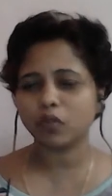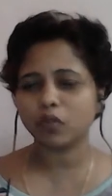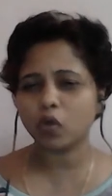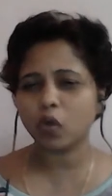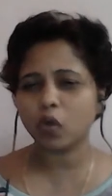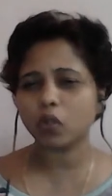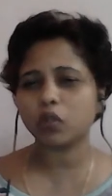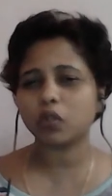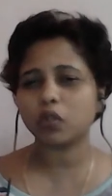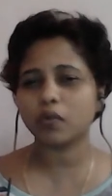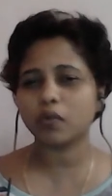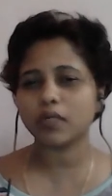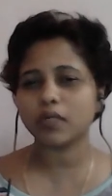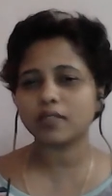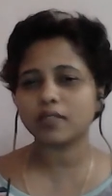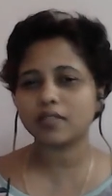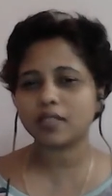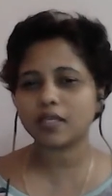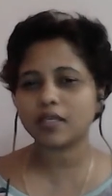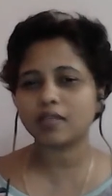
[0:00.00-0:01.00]
go through a
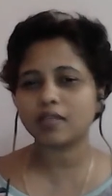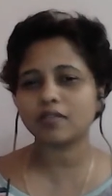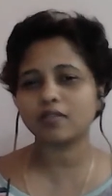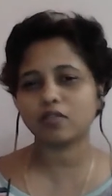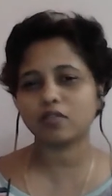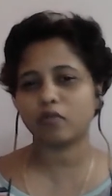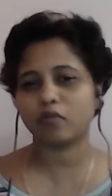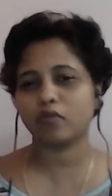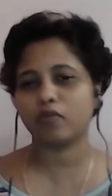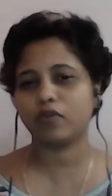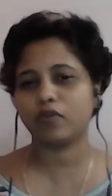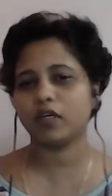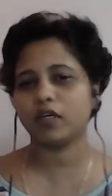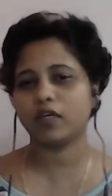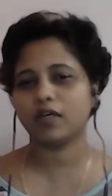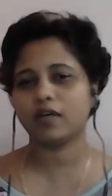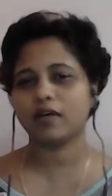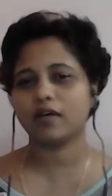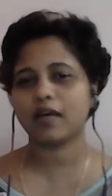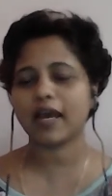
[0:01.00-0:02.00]
series
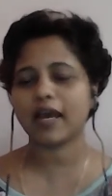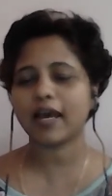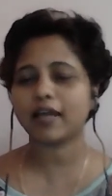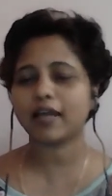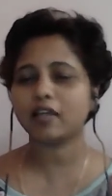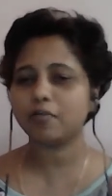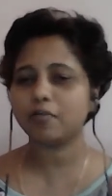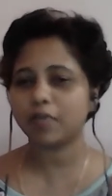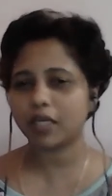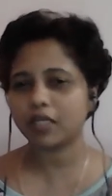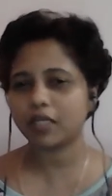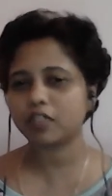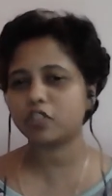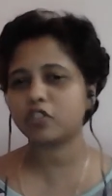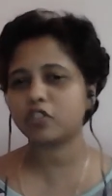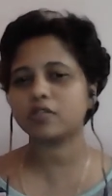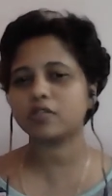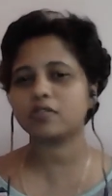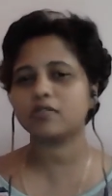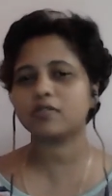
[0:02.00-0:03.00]
of
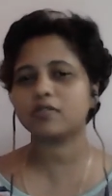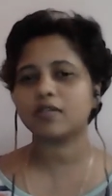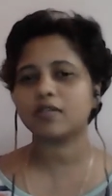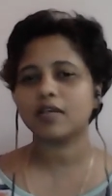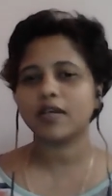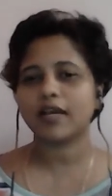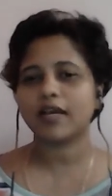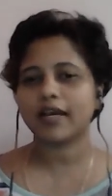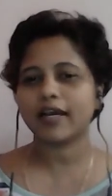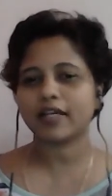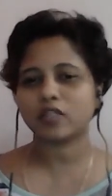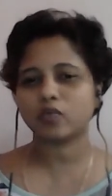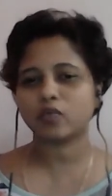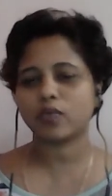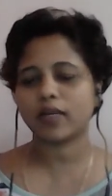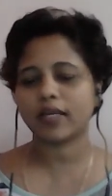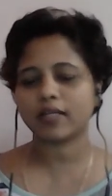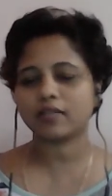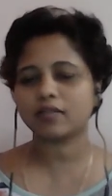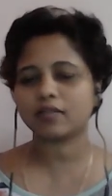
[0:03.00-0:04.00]
animations as well
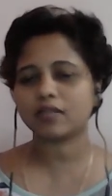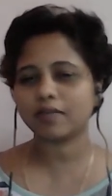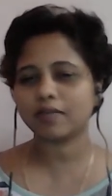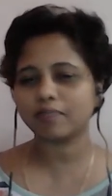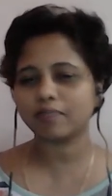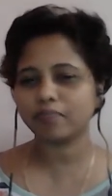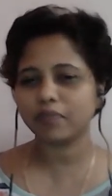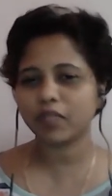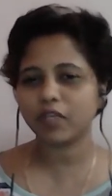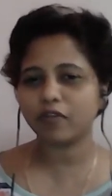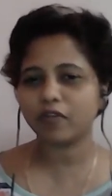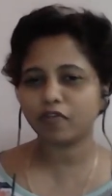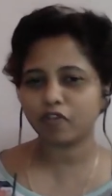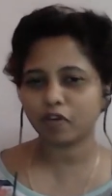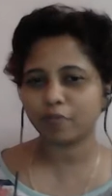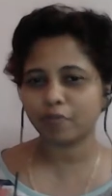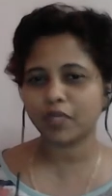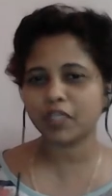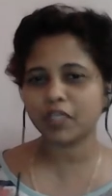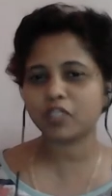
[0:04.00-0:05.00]
as some
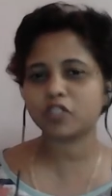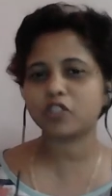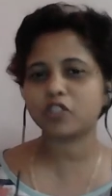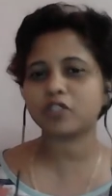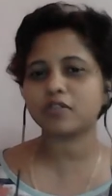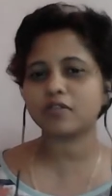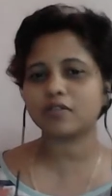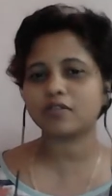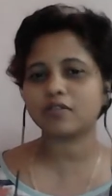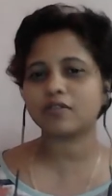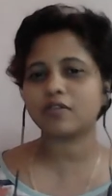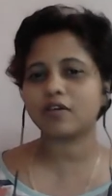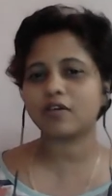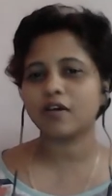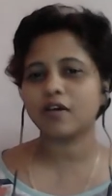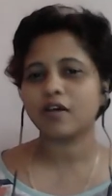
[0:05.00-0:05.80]
informations